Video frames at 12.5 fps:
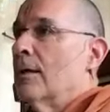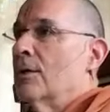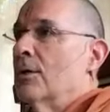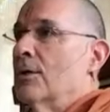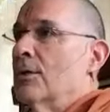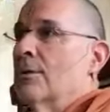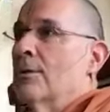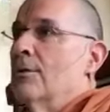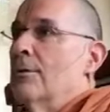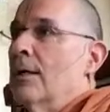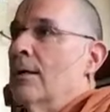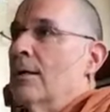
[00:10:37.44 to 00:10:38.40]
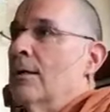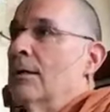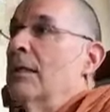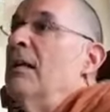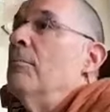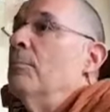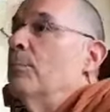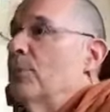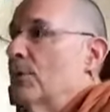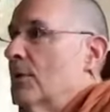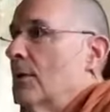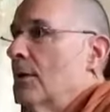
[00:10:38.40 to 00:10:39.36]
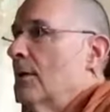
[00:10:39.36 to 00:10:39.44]
just to get a
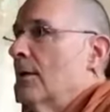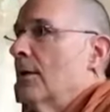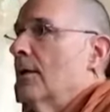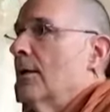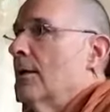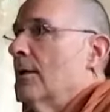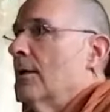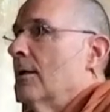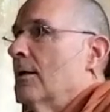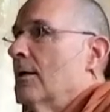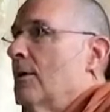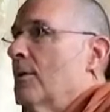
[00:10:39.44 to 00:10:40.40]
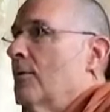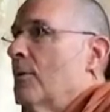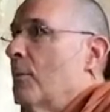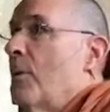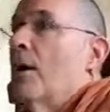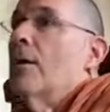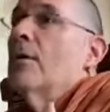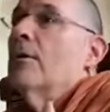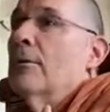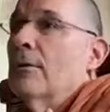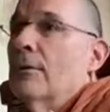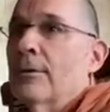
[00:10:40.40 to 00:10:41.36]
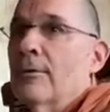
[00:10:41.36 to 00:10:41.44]
glimpse of a
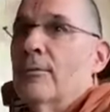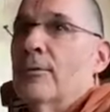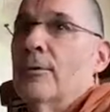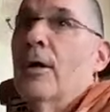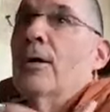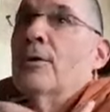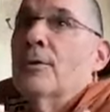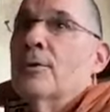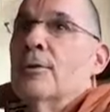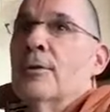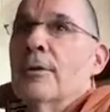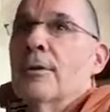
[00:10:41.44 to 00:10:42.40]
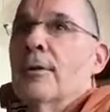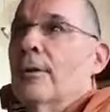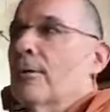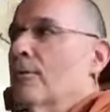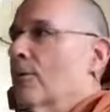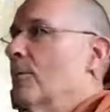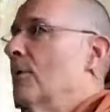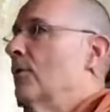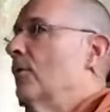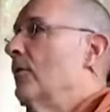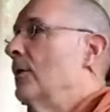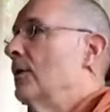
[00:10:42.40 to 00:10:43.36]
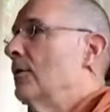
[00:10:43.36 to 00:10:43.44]
particle of dust from his
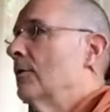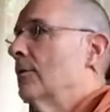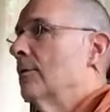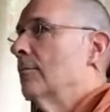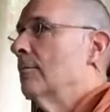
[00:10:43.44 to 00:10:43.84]
feet